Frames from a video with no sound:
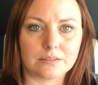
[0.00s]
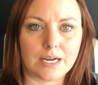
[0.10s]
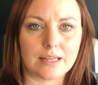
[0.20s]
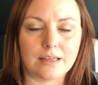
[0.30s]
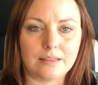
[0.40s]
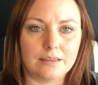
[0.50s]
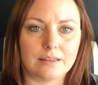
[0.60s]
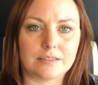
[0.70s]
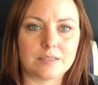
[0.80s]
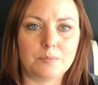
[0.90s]
I think
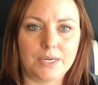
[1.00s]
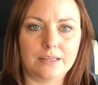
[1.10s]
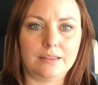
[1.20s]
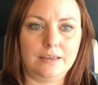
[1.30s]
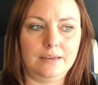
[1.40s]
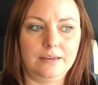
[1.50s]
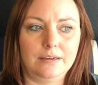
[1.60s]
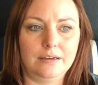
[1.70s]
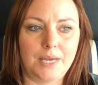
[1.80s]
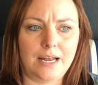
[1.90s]
that's a big thing.
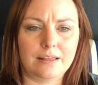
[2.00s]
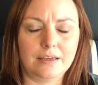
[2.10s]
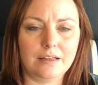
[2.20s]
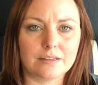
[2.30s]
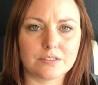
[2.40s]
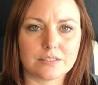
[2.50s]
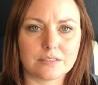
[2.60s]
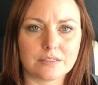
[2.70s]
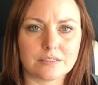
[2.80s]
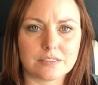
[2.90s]
And I think
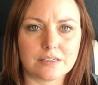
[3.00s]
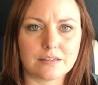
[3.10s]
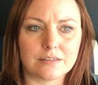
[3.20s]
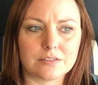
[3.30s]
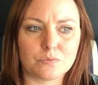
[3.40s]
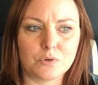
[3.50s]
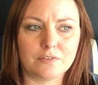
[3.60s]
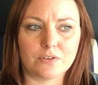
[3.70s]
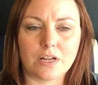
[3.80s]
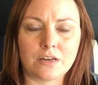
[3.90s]
that's
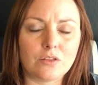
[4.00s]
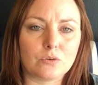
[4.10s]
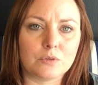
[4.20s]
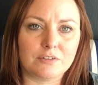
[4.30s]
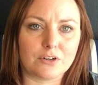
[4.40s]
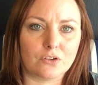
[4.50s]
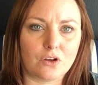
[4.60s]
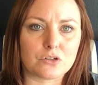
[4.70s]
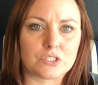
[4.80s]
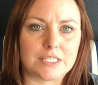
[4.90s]
another one of our
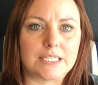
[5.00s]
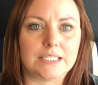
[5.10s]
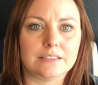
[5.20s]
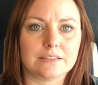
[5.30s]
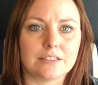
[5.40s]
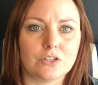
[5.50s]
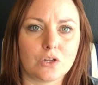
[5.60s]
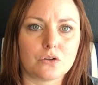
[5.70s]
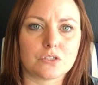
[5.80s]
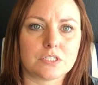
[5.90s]
lost things, a
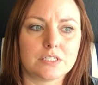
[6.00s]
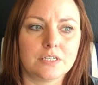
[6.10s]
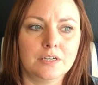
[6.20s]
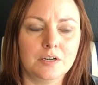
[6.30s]
lost